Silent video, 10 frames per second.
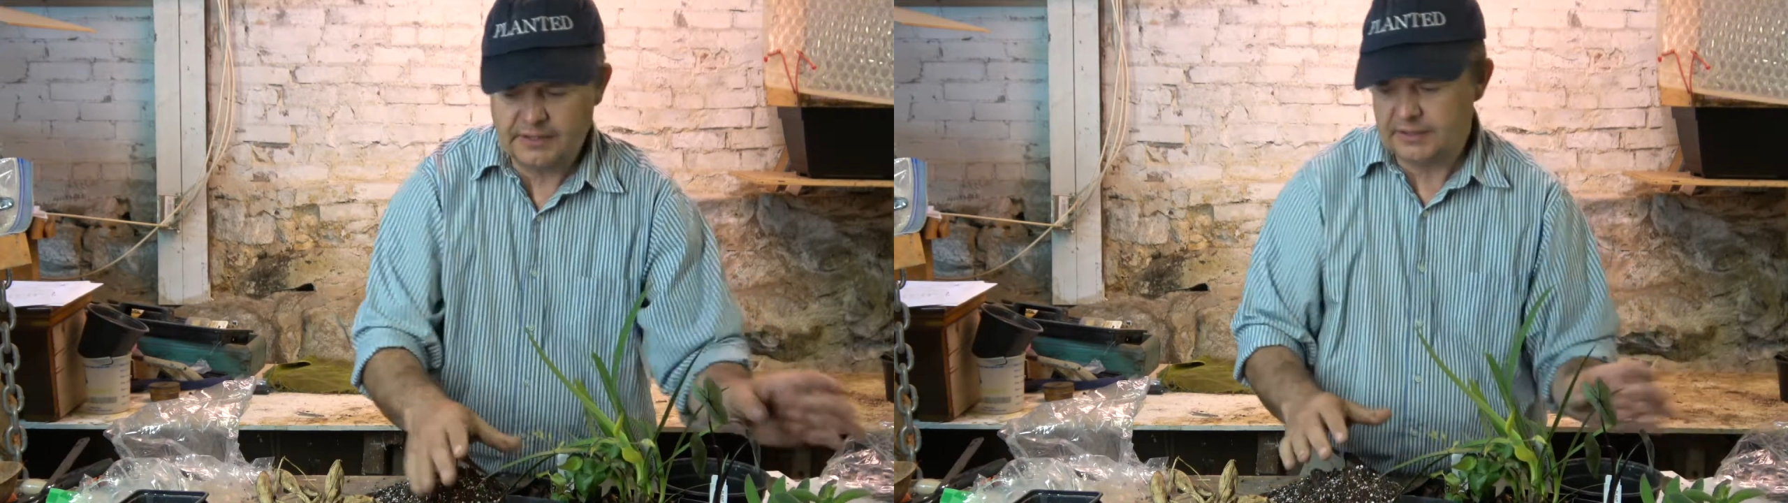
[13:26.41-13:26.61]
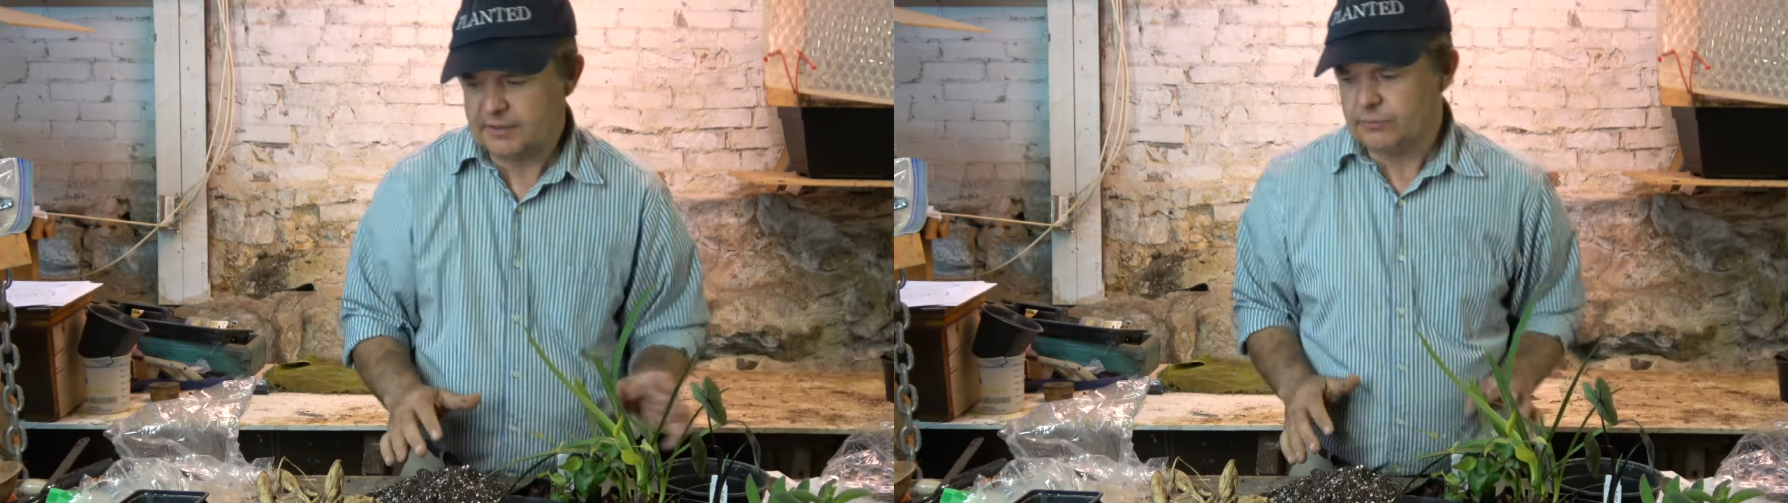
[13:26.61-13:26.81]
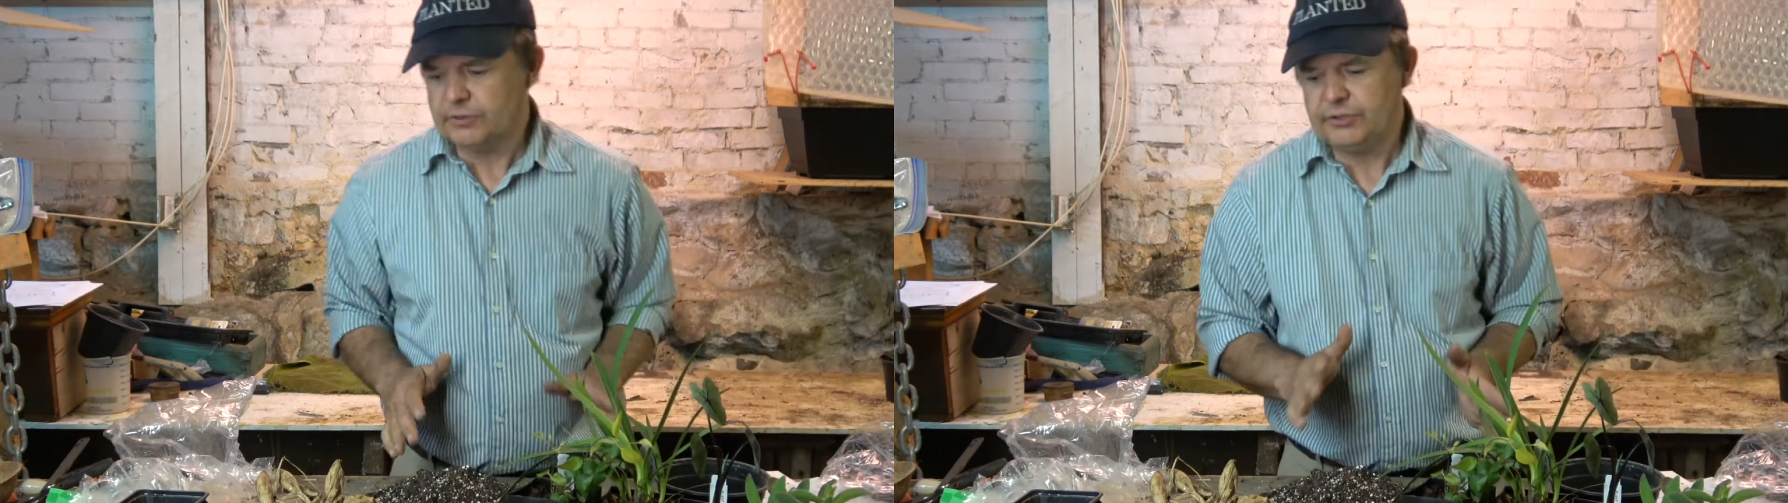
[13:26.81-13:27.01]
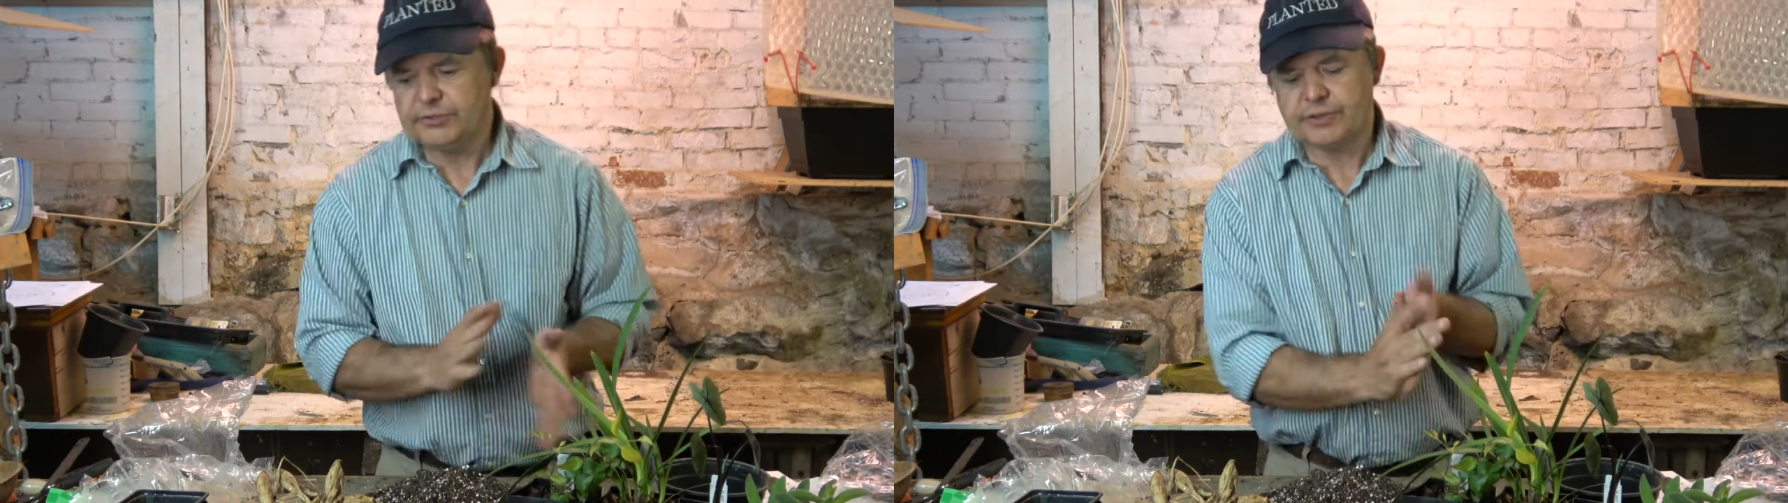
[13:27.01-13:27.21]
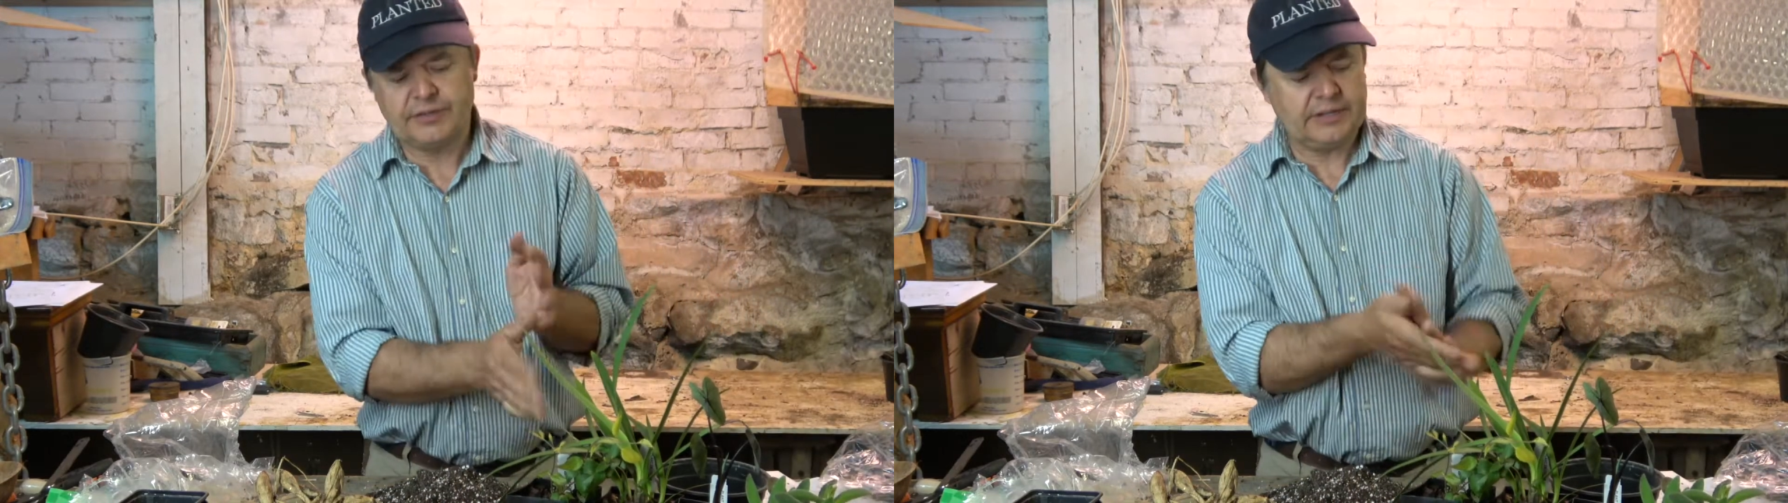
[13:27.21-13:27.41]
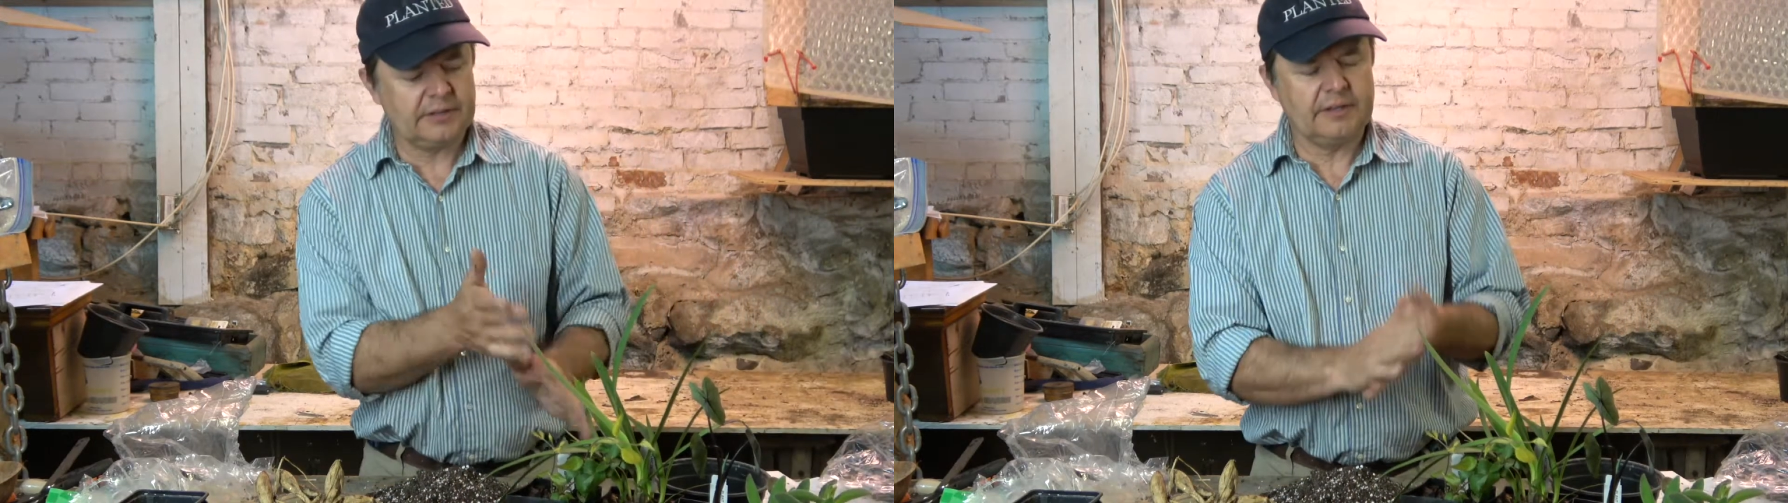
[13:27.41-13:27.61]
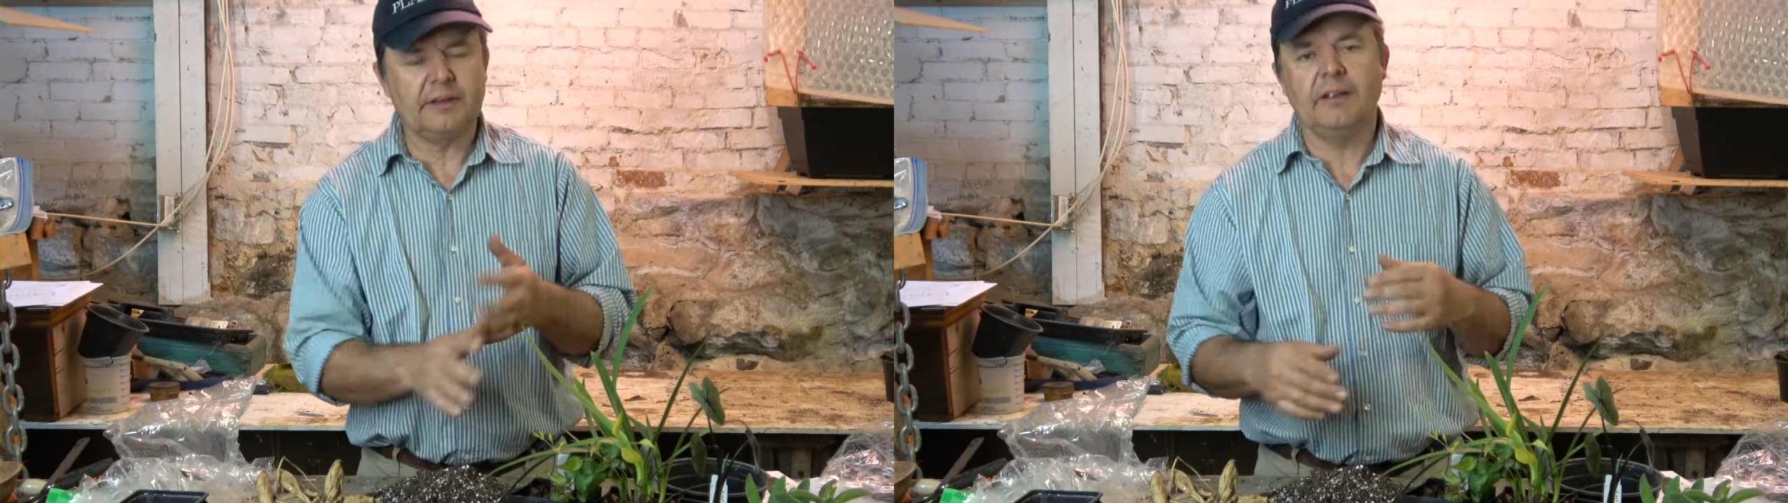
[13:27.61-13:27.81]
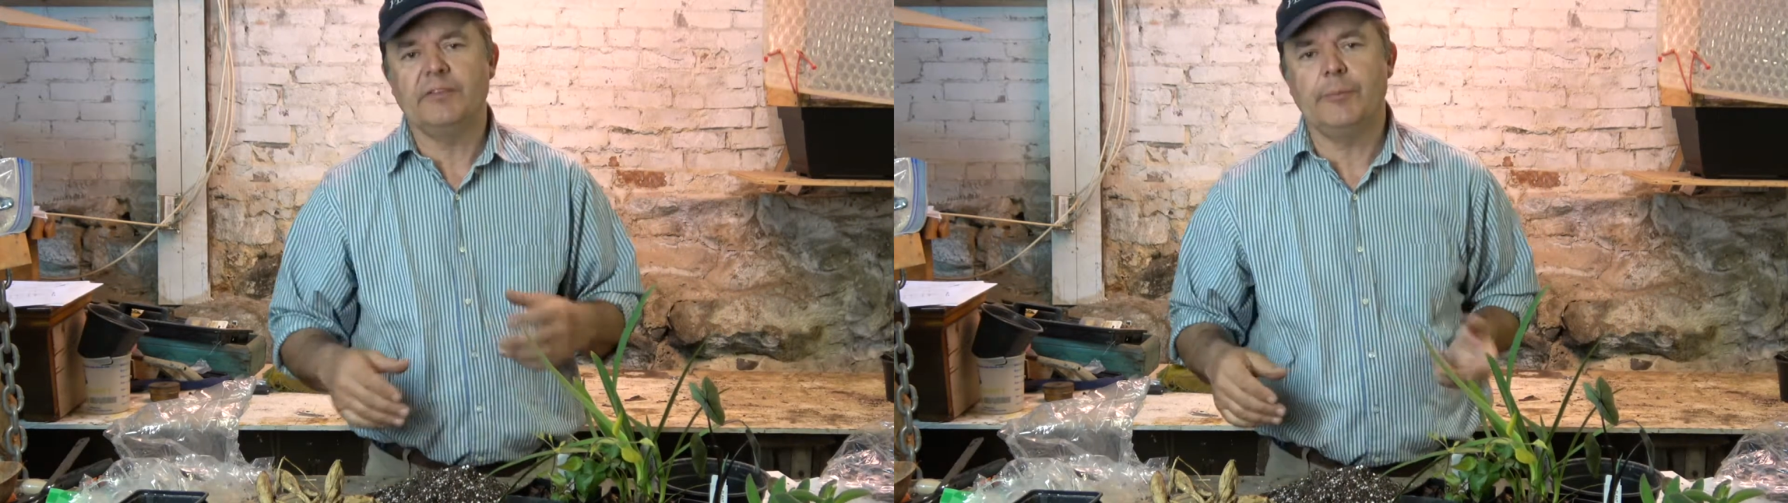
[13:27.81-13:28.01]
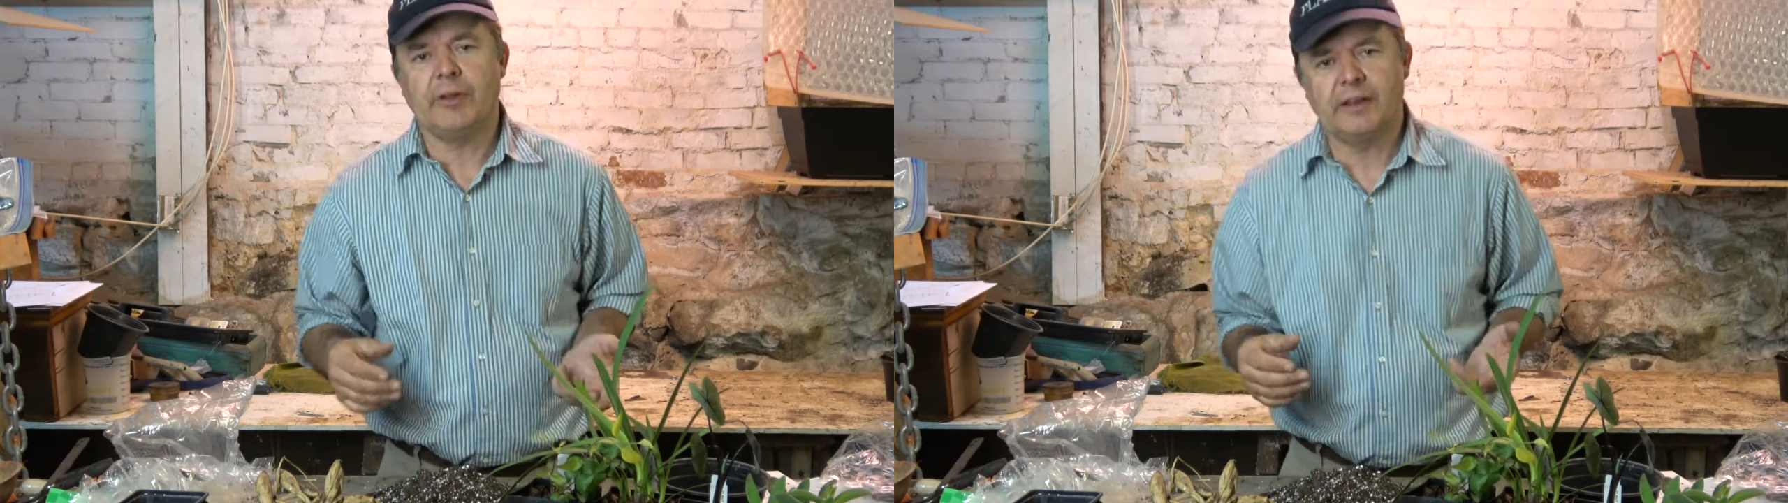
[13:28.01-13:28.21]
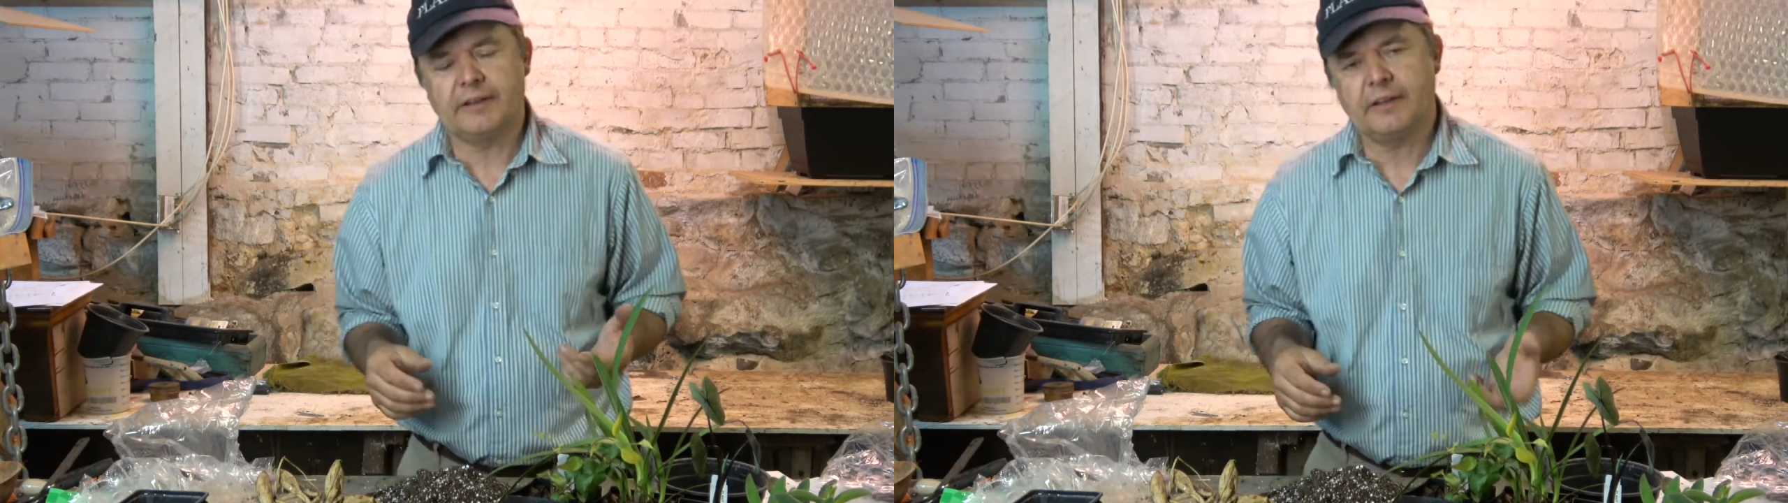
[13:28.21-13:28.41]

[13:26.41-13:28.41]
I don't want you to think that every plant